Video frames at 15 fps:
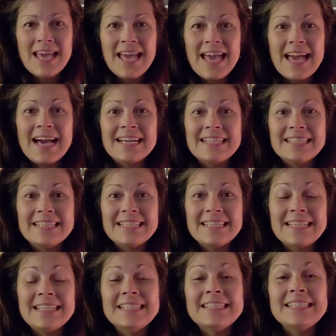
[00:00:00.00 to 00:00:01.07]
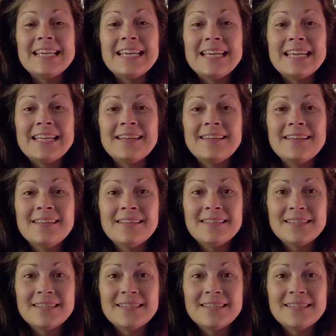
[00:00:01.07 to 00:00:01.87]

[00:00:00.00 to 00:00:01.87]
And it is in